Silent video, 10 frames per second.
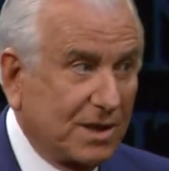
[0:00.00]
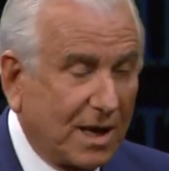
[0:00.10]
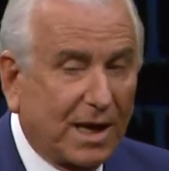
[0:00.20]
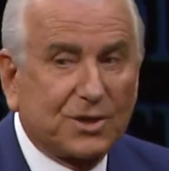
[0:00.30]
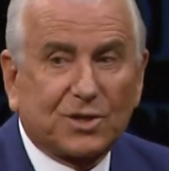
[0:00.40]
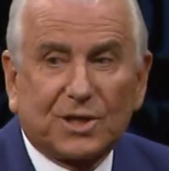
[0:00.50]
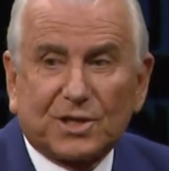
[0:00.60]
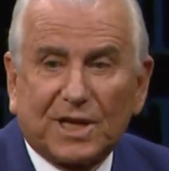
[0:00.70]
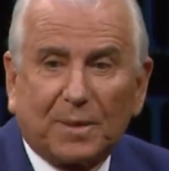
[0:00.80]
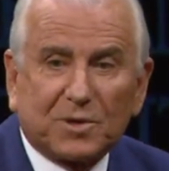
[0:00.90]
Yes.
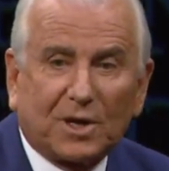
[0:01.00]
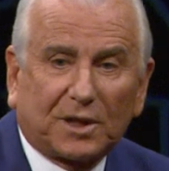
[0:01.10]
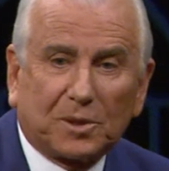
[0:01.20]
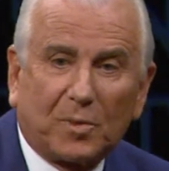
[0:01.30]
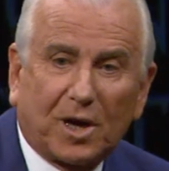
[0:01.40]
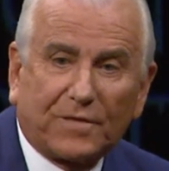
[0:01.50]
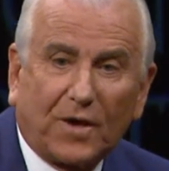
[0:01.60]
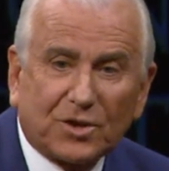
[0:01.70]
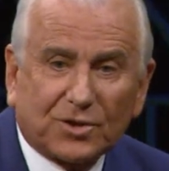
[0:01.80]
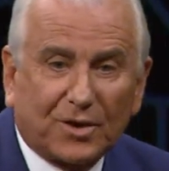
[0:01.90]
His name is Dr. Mark
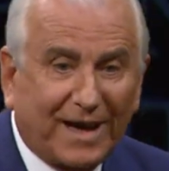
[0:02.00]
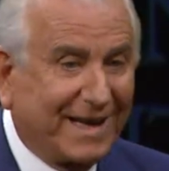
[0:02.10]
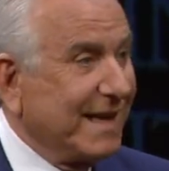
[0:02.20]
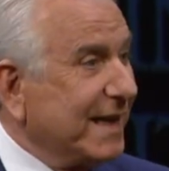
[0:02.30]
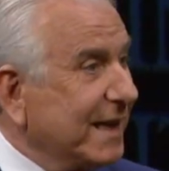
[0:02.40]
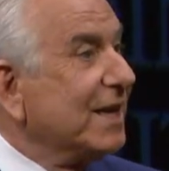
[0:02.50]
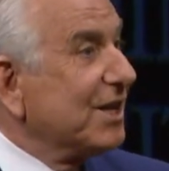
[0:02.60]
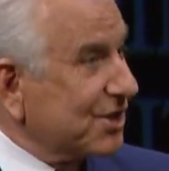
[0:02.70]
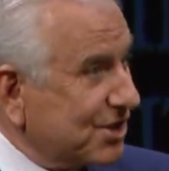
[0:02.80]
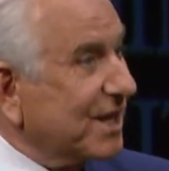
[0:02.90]
Foster, and he
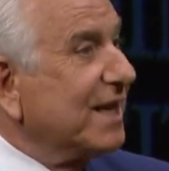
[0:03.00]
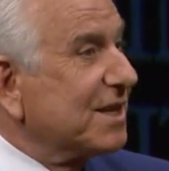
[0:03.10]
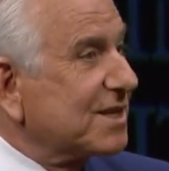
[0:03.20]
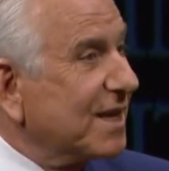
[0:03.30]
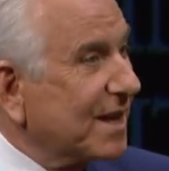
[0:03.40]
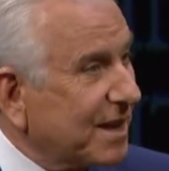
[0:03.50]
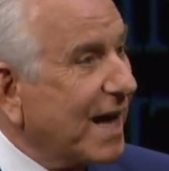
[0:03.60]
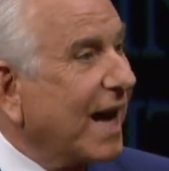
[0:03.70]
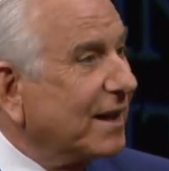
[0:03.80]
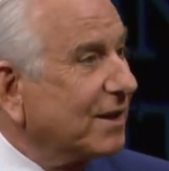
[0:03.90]
sings
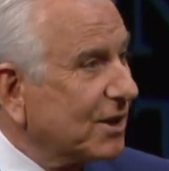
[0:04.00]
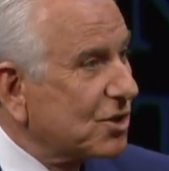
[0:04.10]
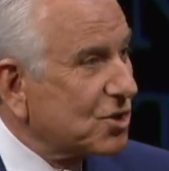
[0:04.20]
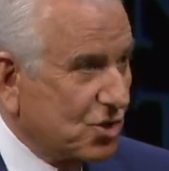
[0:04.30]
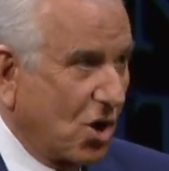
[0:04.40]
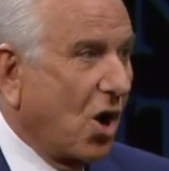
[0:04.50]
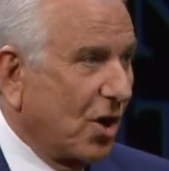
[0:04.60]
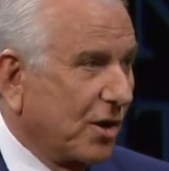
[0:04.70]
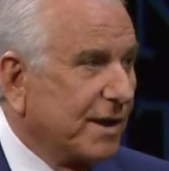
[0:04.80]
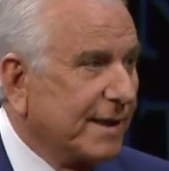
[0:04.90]
that
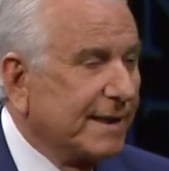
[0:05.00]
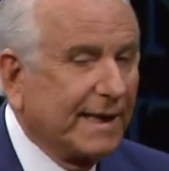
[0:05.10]
song. Yes.